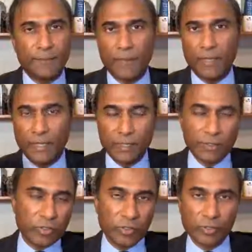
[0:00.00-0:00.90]
like at
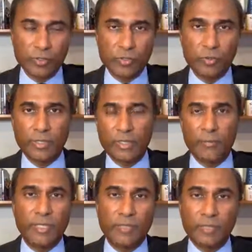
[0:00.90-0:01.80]
an engineering school like
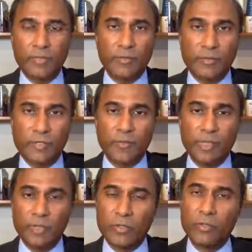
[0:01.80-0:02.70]
MIT or others,
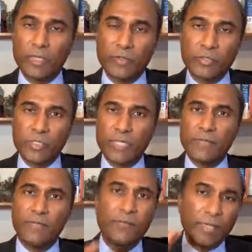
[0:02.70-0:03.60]
you'll
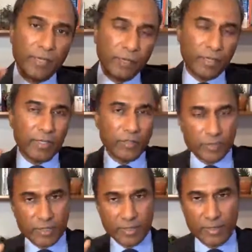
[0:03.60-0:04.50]
understand a very, very
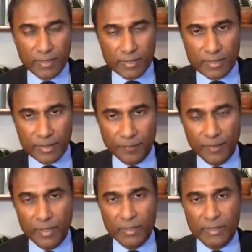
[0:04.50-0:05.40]
interesting
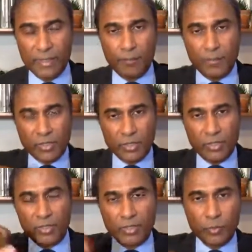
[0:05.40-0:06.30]
concept that
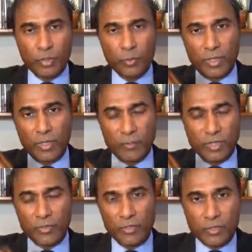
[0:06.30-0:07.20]
materials, when you want to
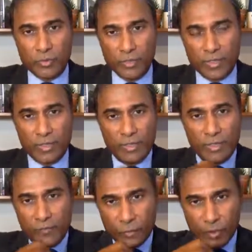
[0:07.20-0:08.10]
measure their strength,
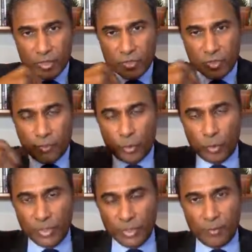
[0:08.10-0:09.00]
if you want to start
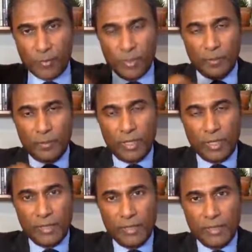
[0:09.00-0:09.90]
pulling them
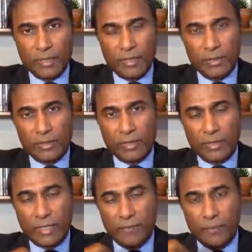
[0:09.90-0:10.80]
apart,
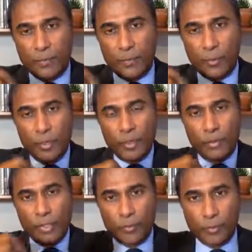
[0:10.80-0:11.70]
they'll have a
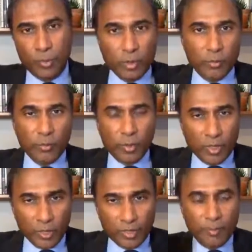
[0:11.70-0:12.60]
point where you can pull them
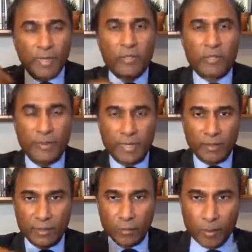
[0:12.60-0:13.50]
apart and they bounce
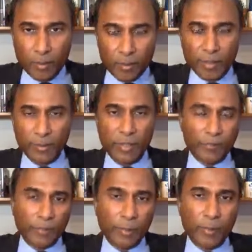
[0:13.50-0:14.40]
back like a
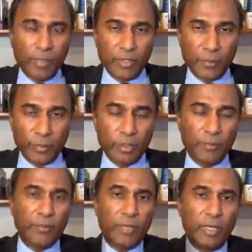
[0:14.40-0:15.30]
rubber band. You pull
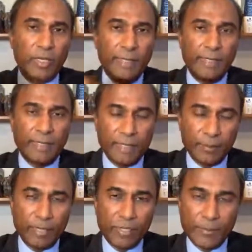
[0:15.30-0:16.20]
them apart
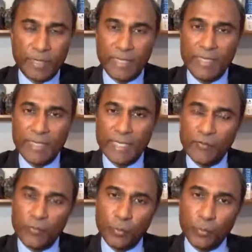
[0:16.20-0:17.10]
and they bounce back.
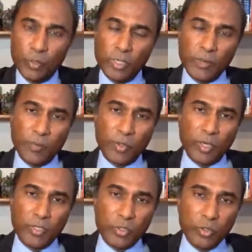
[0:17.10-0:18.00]
If you pull it
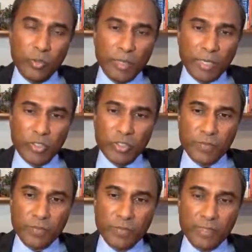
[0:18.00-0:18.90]
apart too
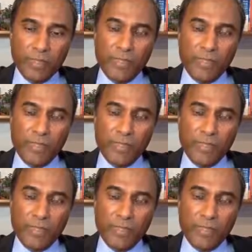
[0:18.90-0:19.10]
much,